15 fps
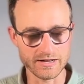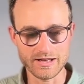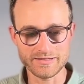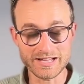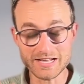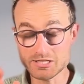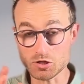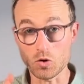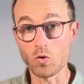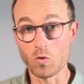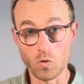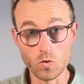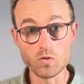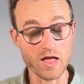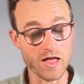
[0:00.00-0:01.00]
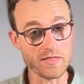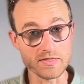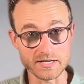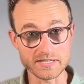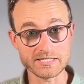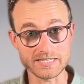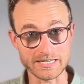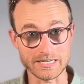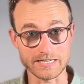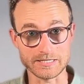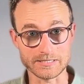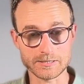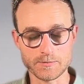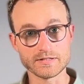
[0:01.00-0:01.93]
That's all that this is.